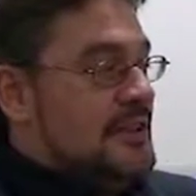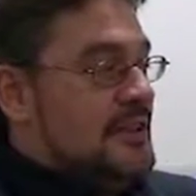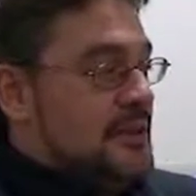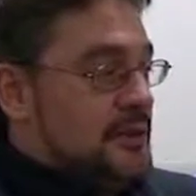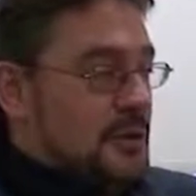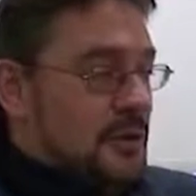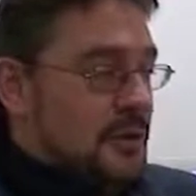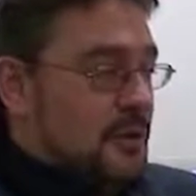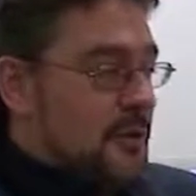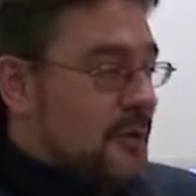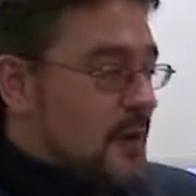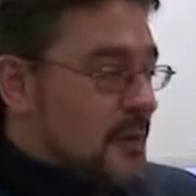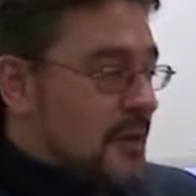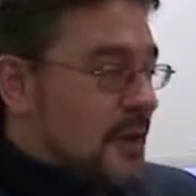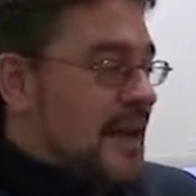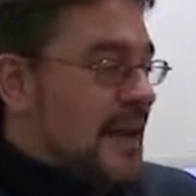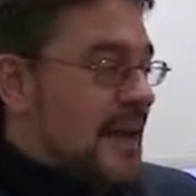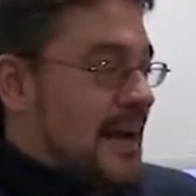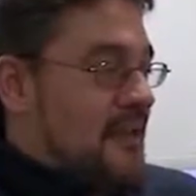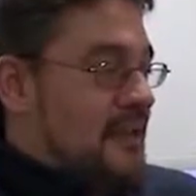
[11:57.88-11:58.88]
or a
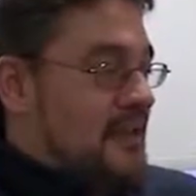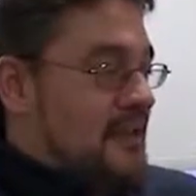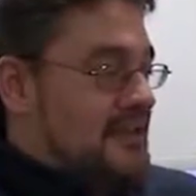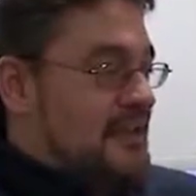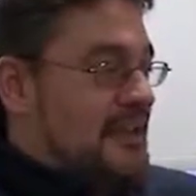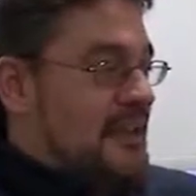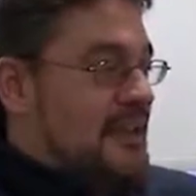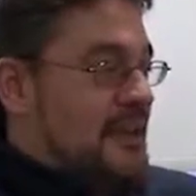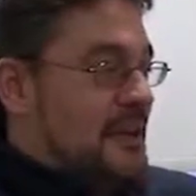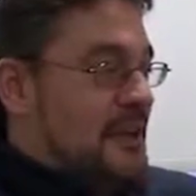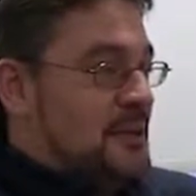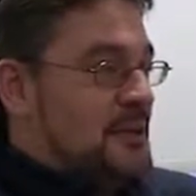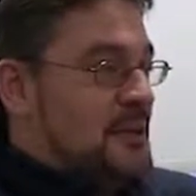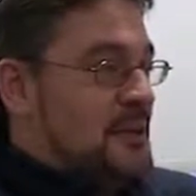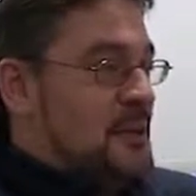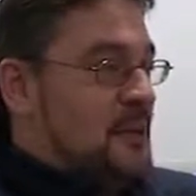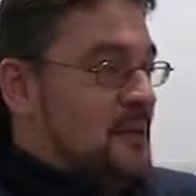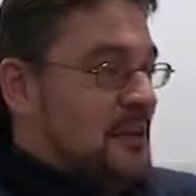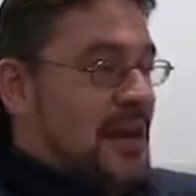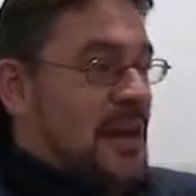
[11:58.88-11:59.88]
Macau casino
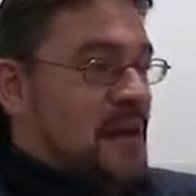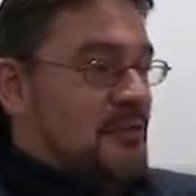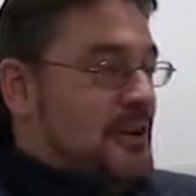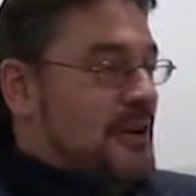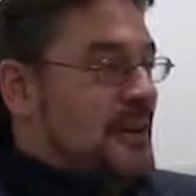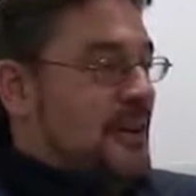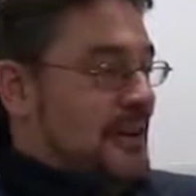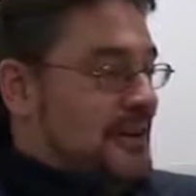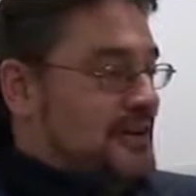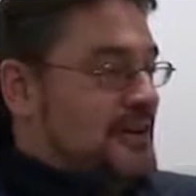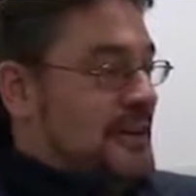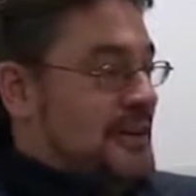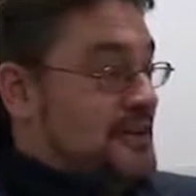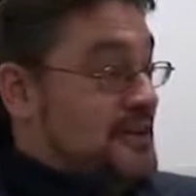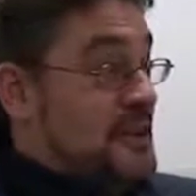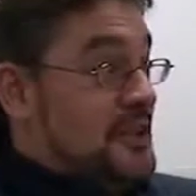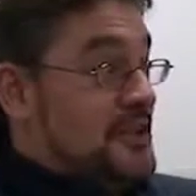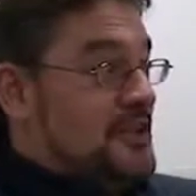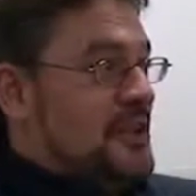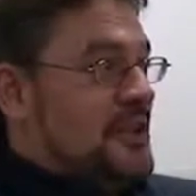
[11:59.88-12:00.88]
without realising it's
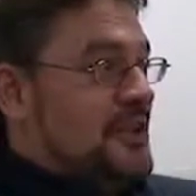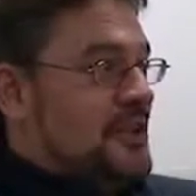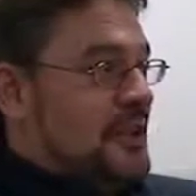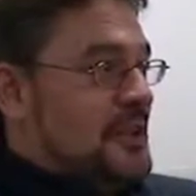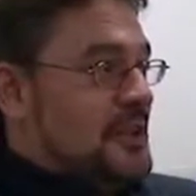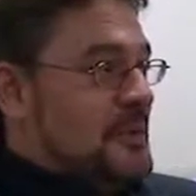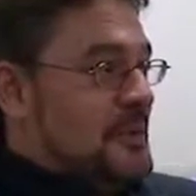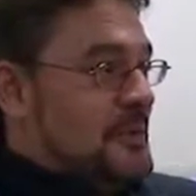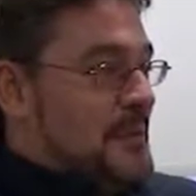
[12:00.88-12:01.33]
a casino.